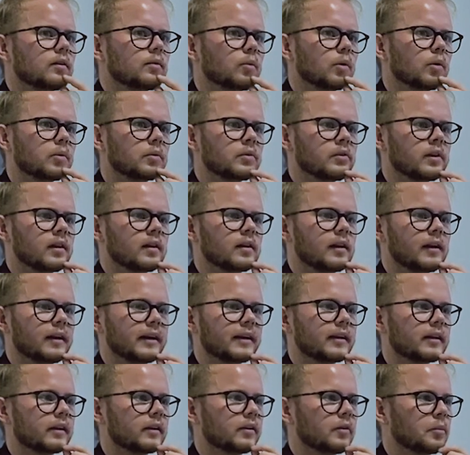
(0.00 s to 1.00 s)
What was that
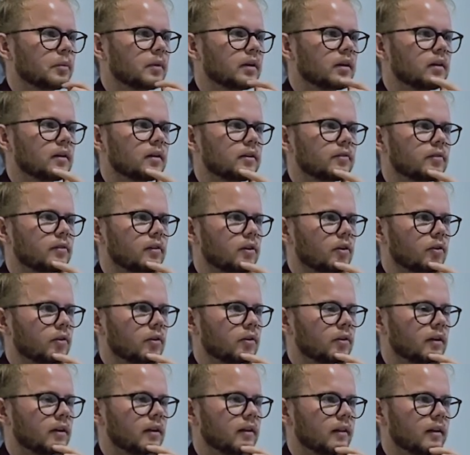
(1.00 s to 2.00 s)
like in the middle of
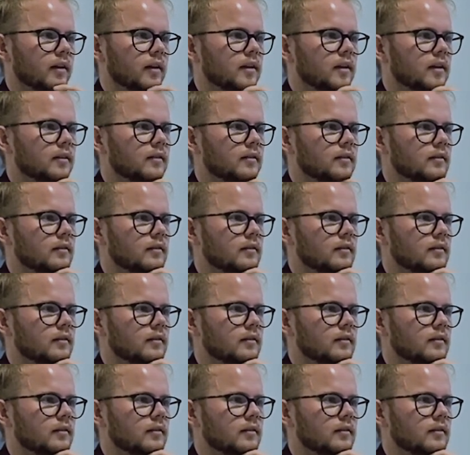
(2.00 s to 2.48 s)
Corona then?